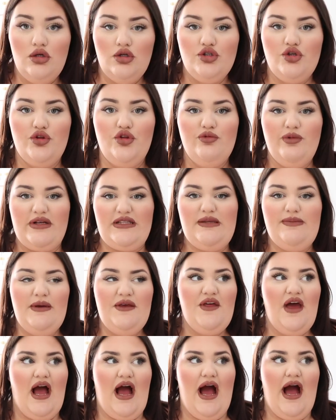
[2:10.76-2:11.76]
So the recipe
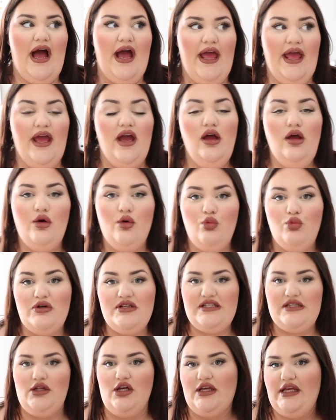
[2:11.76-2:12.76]
that I
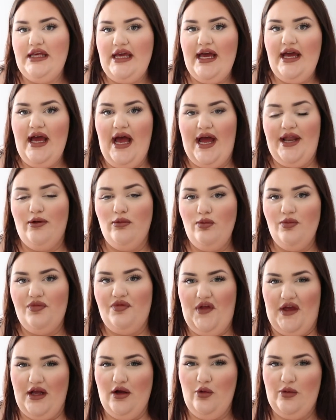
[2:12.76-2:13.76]
was looking at, I
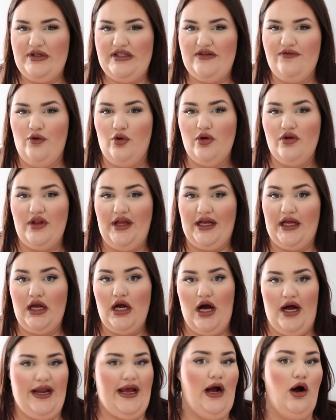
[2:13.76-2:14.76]
don't think was for like
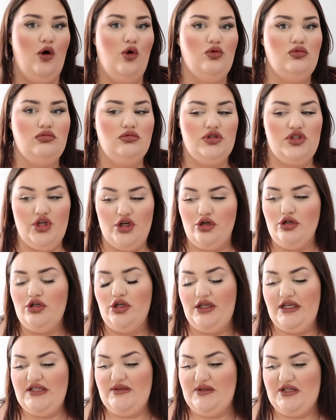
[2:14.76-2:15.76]
cutout sugar
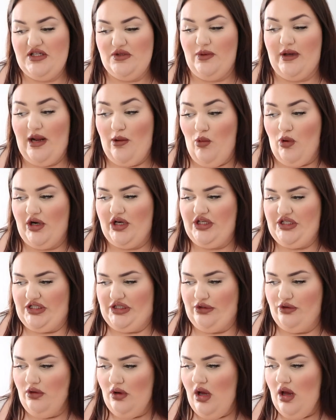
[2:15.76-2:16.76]
cookies, which is what I wanna
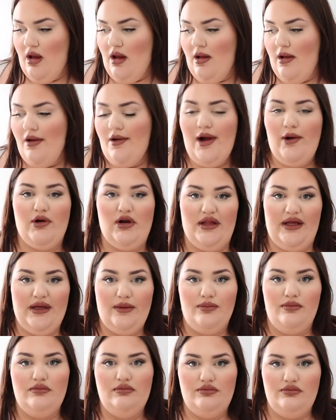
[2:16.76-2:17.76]
do. I wanna
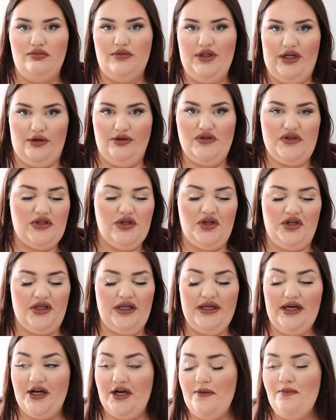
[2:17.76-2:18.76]
like, you know, use a
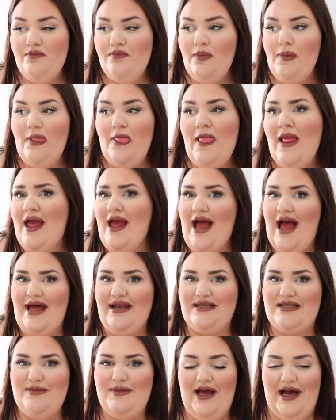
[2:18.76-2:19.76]
cookie cutter.
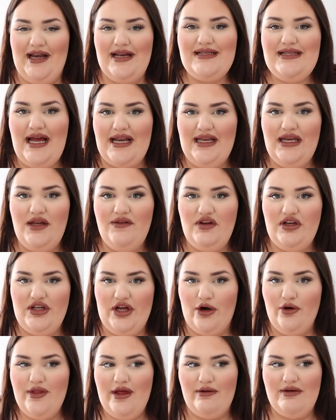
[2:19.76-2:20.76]
And to be honest, I didn't even
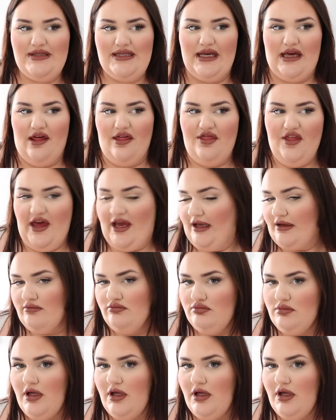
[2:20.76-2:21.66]
know that was like a thing.